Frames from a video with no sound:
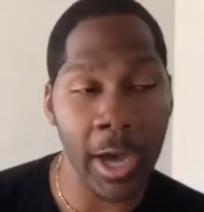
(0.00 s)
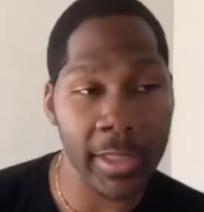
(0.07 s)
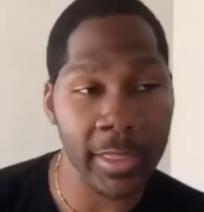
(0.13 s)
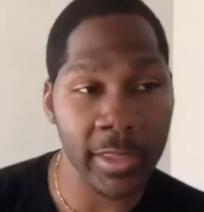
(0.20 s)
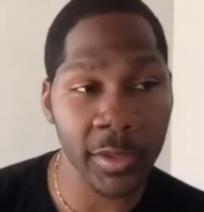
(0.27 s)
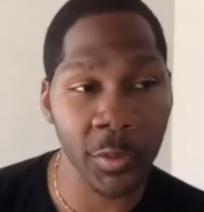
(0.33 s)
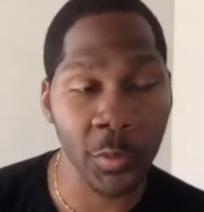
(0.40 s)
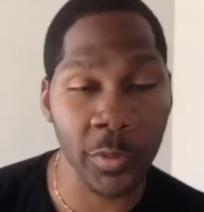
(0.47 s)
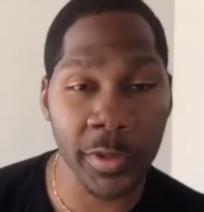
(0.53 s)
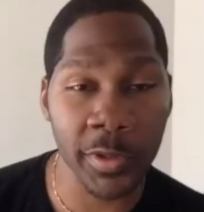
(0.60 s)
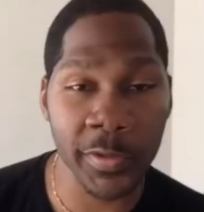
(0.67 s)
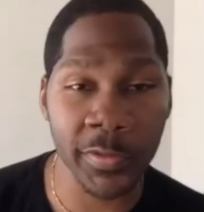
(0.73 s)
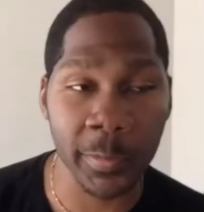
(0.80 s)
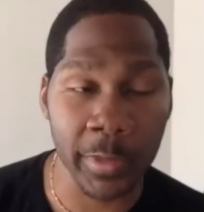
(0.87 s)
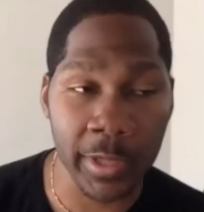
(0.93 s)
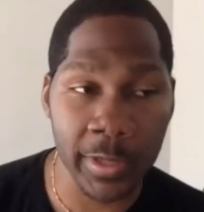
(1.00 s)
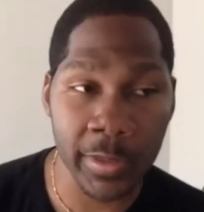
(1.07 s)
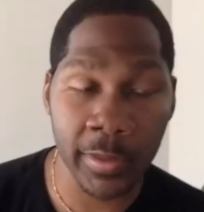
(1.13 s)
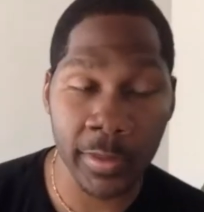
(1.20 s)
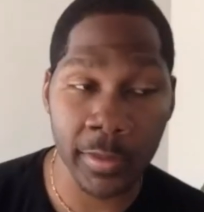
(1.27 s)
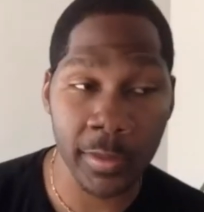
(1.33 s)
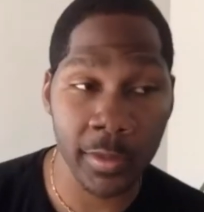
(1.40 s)
think Will Smith
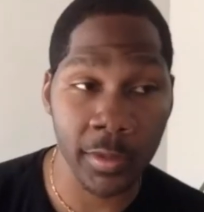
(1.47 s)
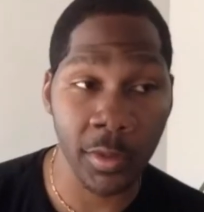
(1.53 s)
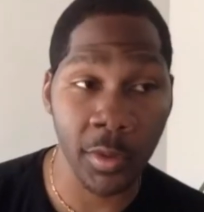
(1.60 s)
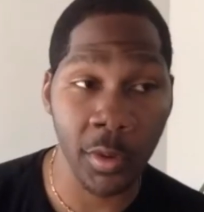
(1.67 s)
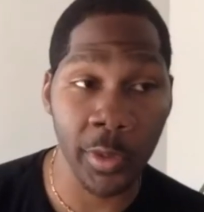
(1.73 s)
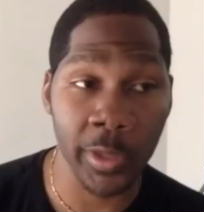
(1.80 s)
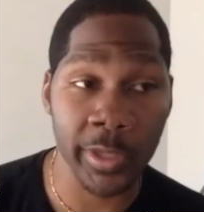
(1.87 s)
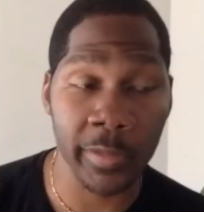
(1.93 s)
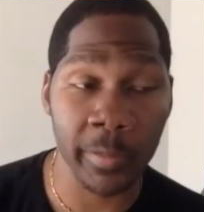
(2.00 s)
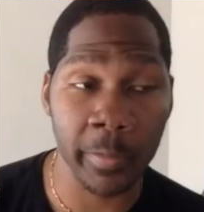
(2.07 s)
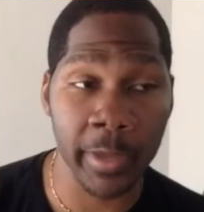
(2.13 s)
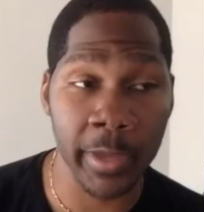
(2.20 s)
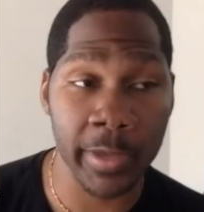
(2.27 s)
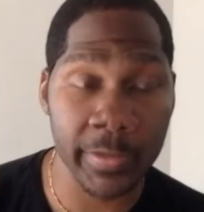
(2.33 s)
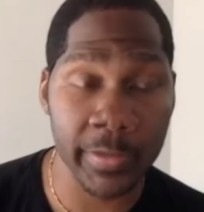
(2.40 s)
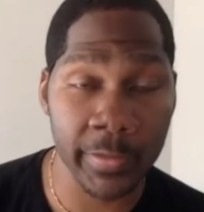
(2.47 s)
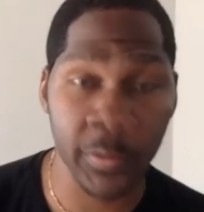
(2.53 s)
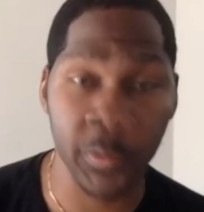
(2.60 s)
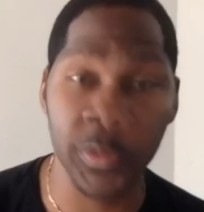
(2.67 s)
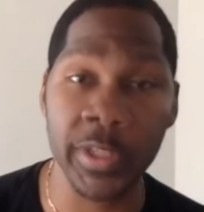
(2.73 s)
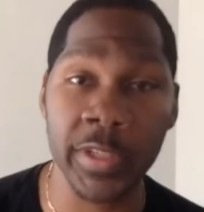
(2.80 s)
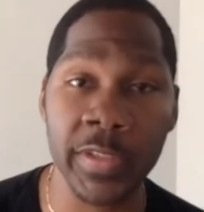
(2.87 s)
coined it best when
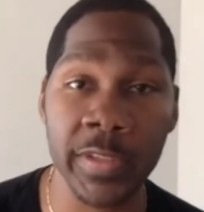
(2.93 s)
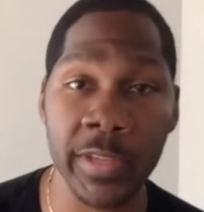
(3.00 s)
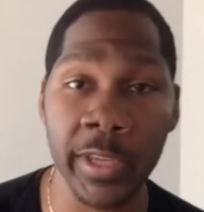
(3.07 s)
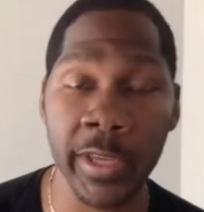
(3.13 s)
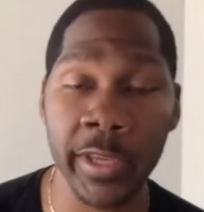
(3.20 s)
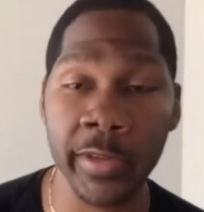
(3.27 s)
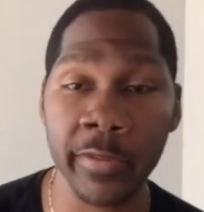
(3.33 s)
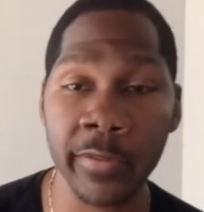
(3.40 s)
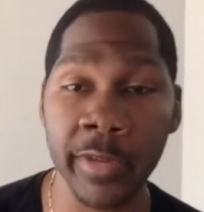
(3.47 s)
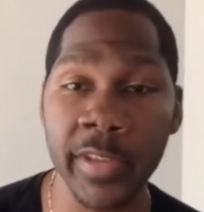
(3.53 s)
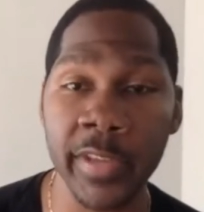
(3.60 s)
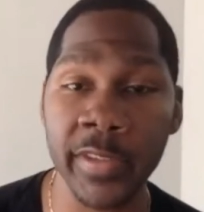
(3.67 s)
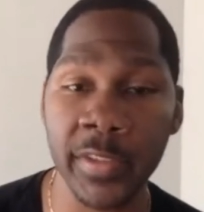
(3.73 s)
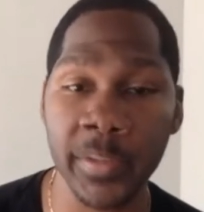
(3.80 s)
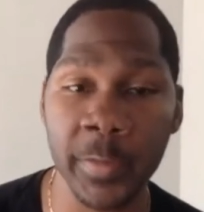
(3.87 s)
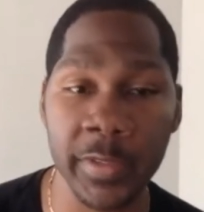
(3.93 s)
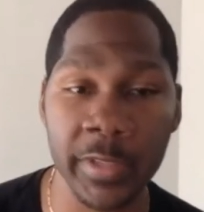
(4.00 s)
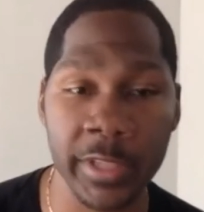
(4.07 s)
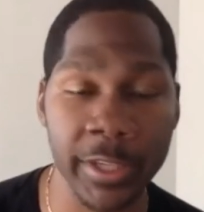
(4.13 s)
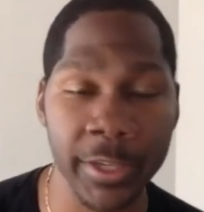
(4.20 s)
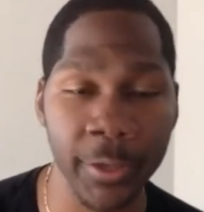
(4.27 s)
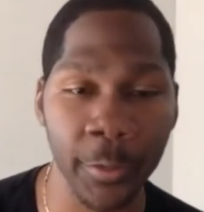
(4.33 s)
he said racism isn't
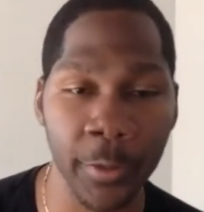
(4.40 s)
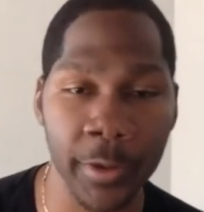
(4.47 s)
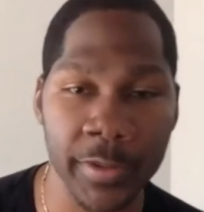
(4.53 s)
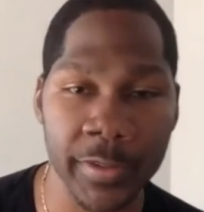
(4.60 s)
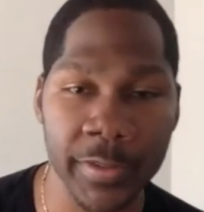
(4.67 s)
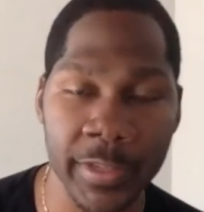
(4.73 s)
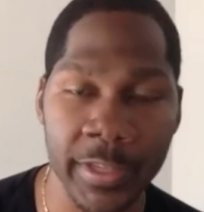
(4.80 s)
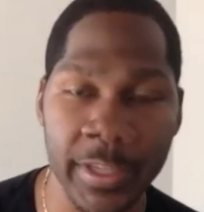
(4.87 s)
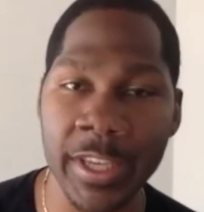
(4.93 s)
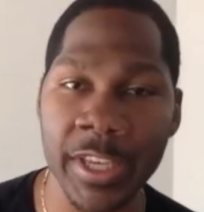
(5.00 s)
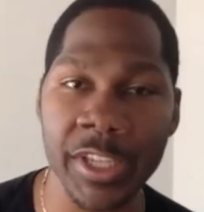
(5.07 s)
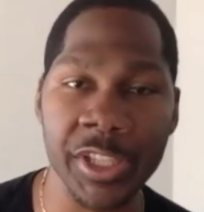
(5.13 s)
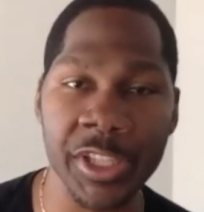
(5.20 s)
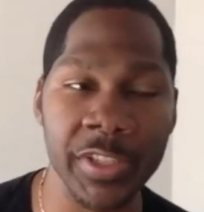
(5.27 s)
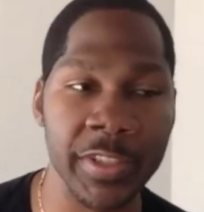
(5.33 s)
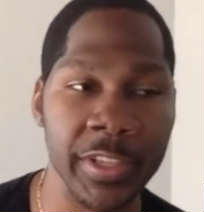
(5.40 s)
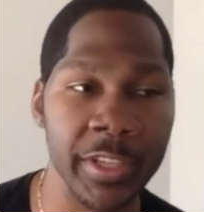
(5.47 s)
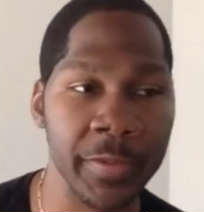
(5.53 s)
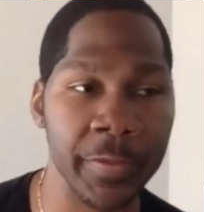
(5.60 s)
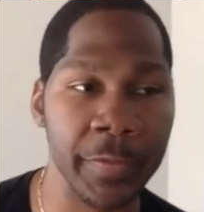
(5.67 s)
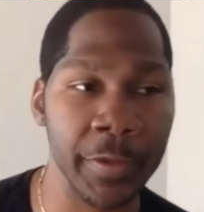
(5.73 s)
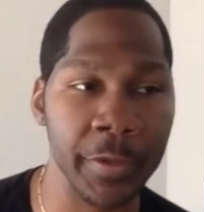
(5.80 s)
getting worse, it's just getting
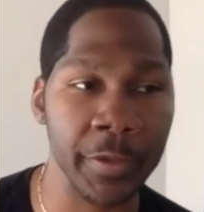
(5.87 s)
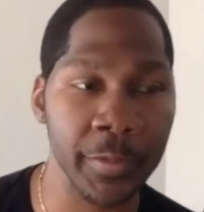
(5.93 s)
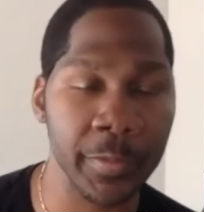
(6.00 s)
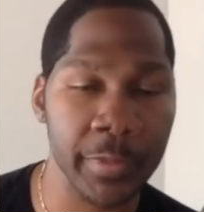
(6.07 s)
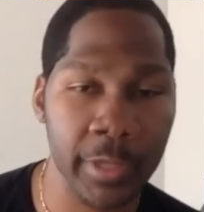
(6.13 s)
filmed.